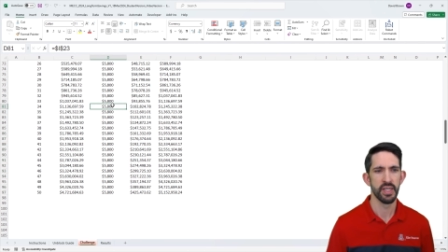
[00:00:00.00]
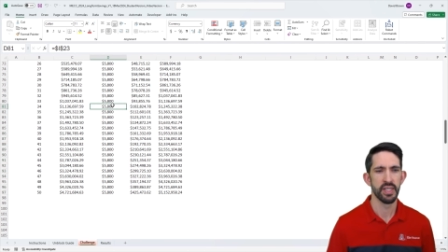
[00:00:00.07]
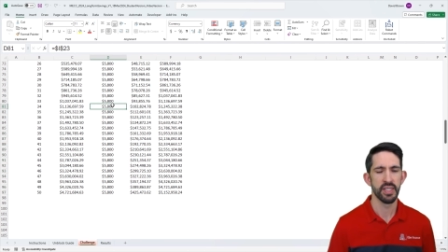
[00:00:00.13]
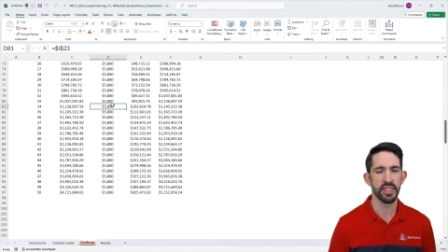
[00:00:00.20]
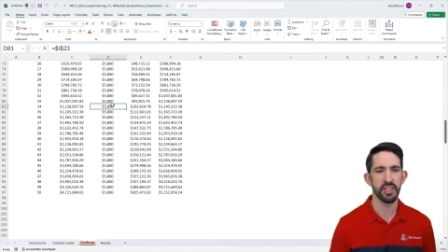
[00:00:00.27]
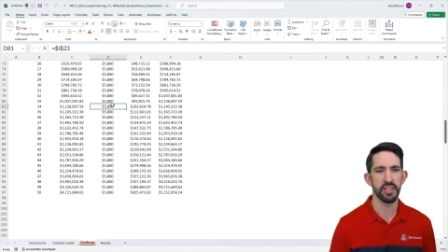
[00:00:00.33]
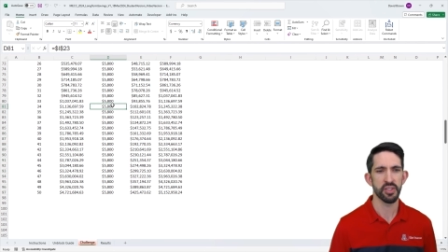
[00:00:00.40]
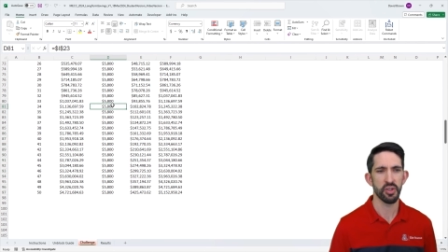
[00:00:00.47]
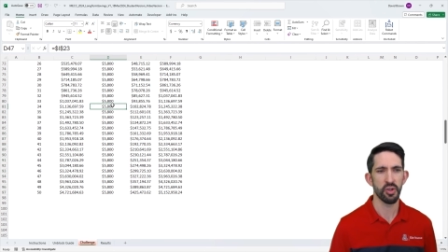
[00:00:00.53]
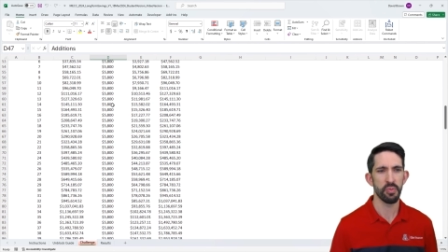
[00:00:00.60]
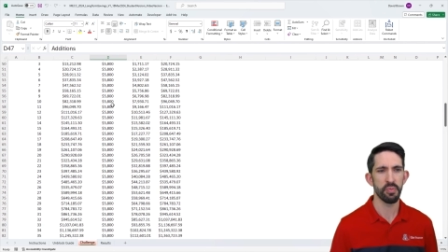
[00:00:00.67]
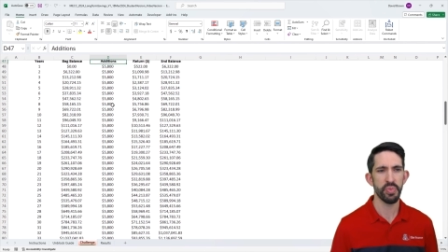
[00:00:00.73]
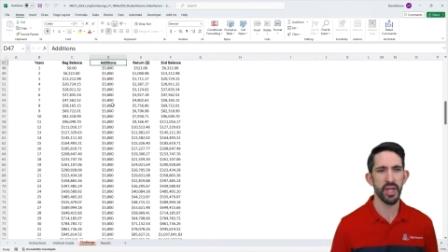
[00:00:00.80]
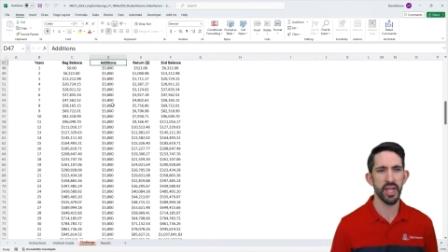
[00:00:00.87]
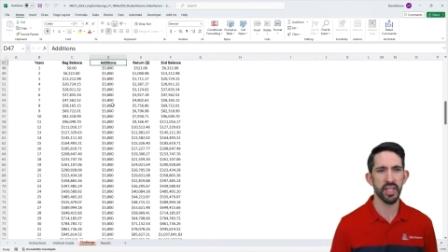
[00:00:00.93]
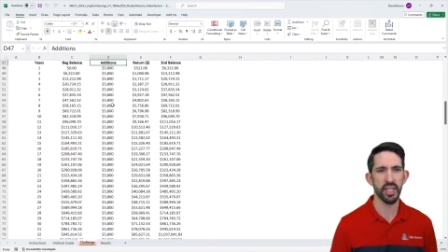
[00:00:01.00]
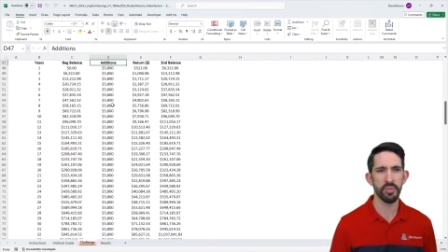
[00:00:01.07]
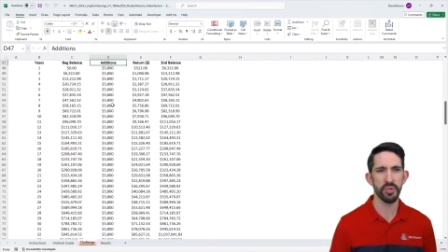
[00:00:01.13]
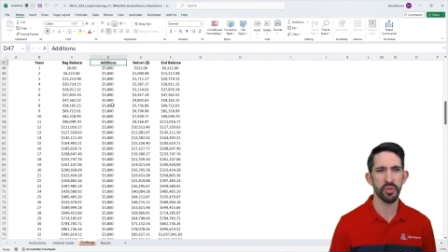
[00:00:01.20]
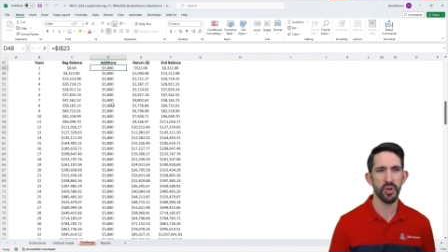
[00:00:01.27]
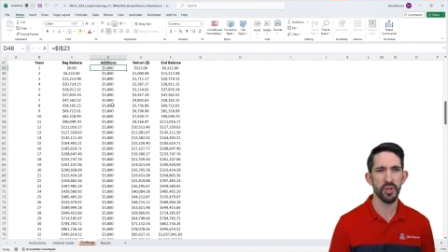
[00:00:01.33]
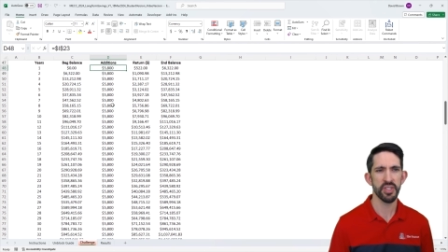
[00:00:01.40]
So let's go back up
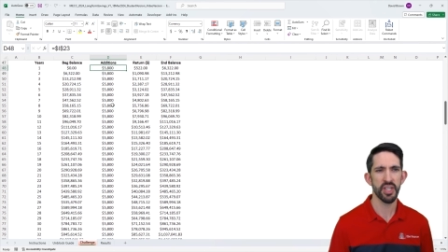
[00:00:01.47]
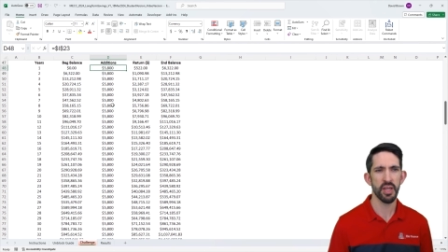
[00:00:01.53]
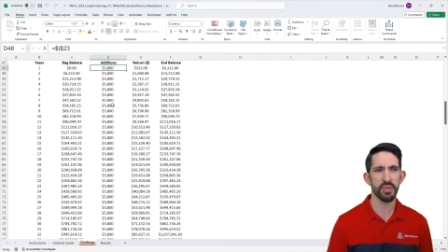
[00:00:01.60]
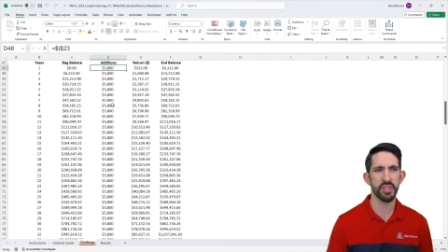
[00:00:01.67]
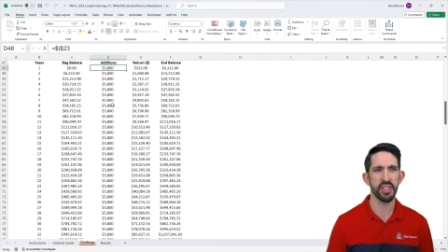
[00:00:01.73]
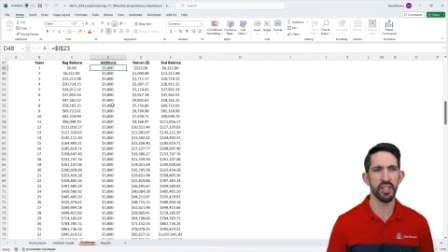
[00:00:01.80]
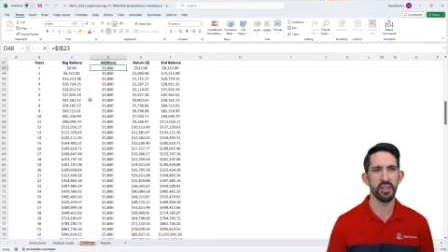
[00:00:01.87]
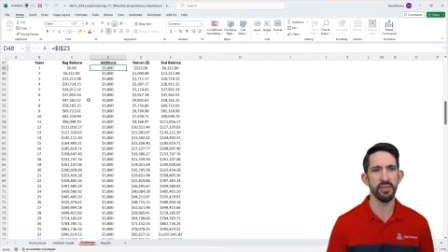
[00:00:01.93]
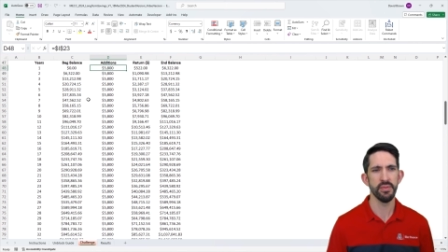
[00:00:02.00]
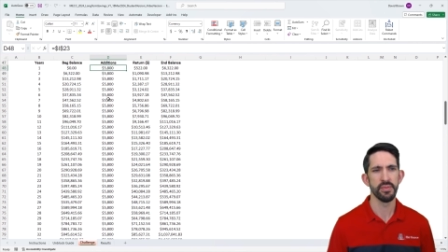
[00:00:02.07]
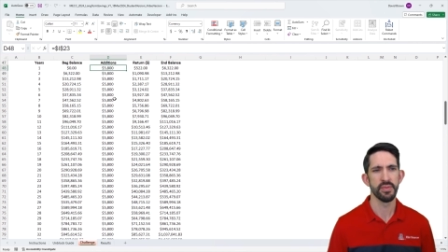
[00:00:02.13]
to our top cell